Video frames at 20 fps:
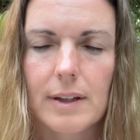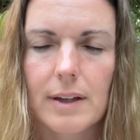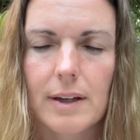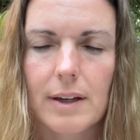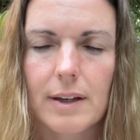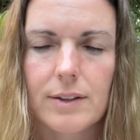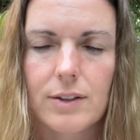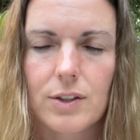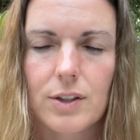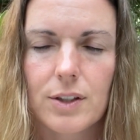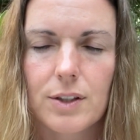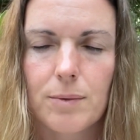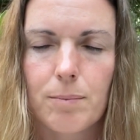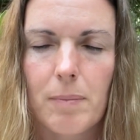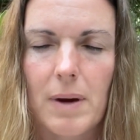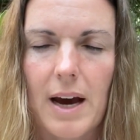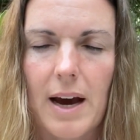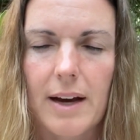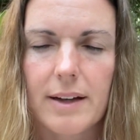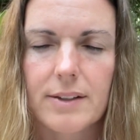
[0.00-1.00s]
And just
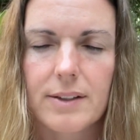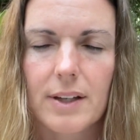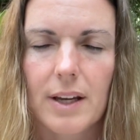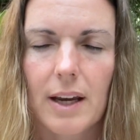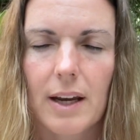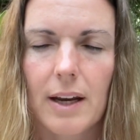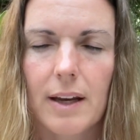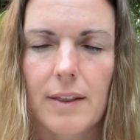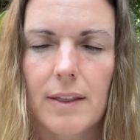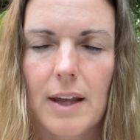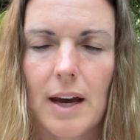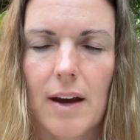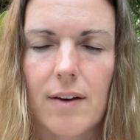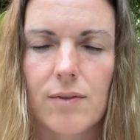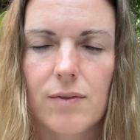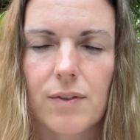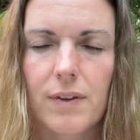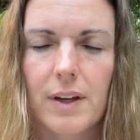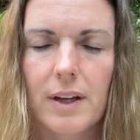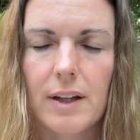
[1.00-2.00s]
basking in that
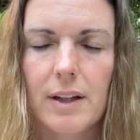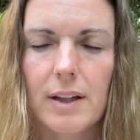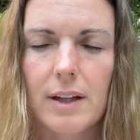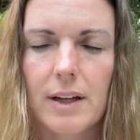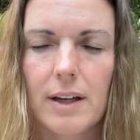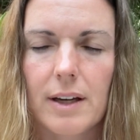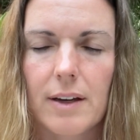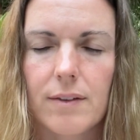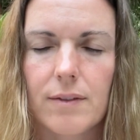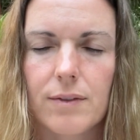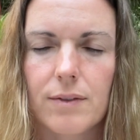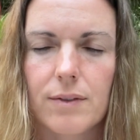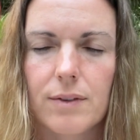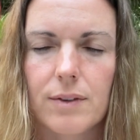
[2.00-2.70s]
feeling of